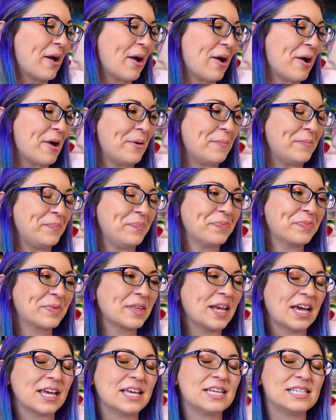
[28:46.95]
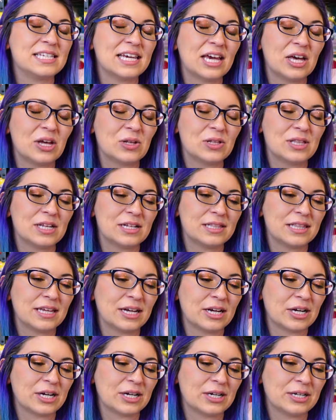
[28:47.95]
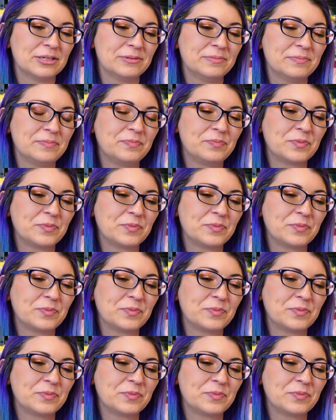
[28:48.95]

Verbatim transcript: Um, I can tell that there